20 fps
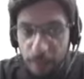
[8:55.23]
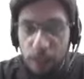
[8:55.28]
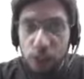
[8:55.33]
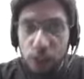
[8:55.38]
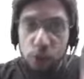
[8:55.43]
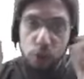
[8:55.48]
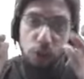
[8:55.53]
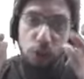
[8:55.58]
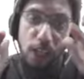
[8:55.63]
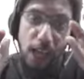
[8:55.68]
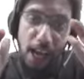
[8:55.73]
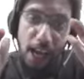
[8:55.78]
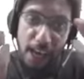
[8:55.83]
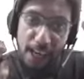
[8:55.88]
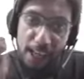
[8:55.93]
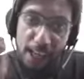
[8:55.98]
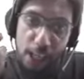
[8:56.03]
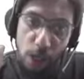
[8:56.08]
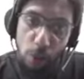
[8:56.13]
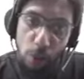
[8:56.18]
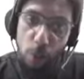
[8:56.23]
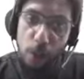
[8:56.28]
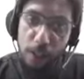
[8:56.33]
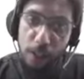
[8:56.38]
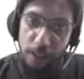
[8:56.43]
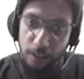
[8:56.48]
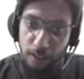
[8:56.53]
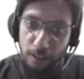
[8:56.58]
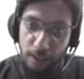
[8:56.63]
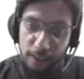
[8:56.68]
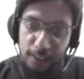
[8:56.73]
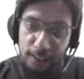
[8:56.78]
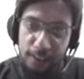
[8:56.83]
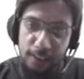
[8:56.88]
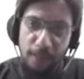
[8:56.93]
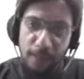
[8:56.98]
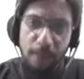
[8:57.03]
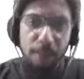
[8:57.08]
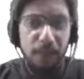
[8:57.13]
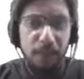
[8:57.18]
So the idea over here is
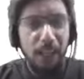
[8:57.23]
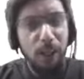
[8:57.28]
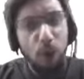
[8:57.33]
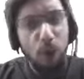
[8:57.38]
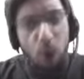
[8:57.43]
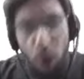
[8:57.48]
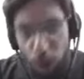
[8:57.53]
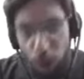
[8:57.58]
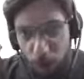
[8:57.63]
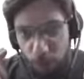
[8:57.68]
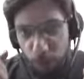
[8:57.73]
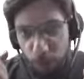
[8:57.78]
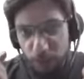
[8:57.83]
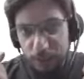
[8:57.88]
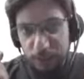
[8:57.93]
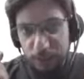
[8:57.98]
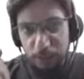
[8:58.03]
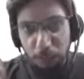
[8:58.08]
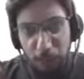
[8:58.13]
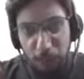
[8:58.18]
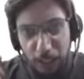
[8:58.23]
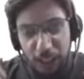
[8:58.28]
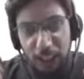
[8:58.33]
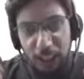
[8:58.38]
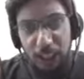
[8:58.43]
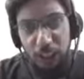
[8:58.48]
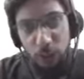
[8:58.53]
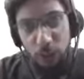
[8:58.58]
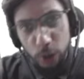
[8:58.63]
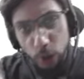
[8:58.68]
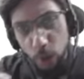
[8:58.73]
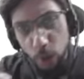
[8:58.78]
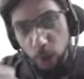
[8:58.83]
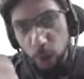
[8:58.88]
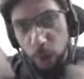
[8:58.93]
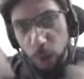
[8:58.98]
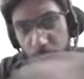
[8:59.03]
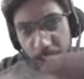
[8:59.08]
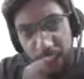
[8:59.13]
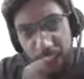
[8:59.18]
that all of us, me, you,
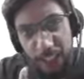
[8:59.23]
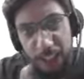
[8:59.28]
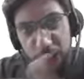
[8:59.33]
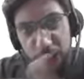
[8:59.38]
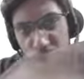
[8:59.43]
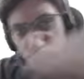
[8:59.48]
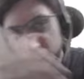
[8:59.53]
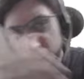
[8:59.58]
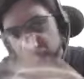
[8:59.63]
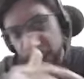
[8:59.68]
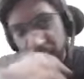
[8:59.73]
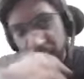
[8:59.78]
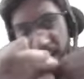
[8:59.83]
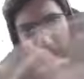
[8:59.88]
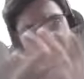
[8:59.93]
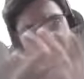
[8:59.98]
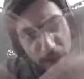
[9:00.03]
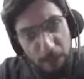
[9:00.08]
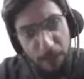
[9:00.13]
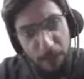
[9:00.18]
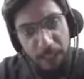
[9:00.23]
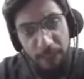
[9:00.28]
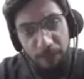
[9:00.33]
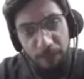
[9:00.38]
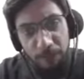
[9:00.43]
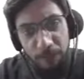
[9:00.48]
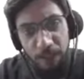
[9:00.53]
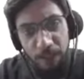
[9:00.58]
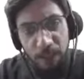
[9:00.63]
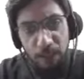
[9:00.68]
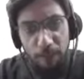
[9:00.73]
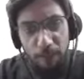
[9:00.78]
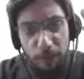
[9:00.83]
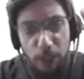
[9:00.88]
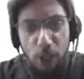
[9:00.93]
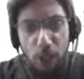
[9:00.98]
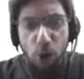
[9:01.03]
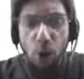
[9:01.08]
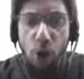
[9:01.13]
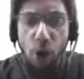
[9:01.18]
he, she, everybody, we are
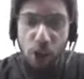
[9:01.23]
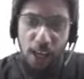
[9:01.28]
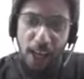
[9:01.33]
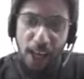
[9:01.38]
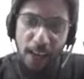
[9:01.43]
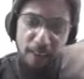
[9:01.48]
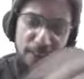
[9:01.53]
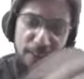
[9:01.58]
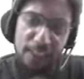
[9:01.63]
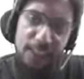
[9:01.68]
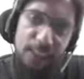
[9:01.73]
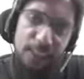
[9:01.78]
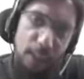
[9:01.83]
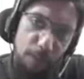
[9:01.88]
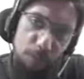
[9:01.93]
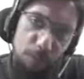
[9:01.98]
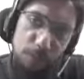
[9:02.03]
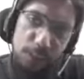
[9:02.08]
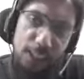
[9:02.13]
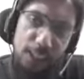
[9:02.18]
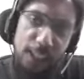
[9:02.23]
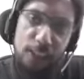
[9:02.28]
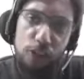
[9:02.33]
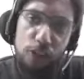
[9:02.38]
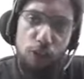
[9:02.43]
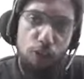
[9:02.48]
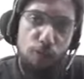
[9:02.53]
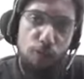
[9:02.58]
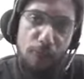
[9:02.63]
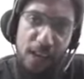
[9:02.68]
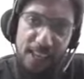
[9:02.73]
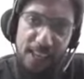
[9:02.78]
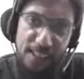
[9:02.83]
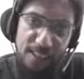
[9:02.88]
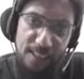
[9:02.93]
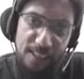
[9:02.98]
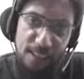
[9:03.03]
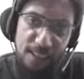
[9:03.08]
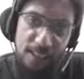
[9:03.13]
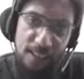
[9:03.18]
all having some sense of
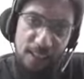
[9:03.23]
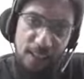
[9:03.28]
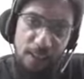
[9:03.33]
bias.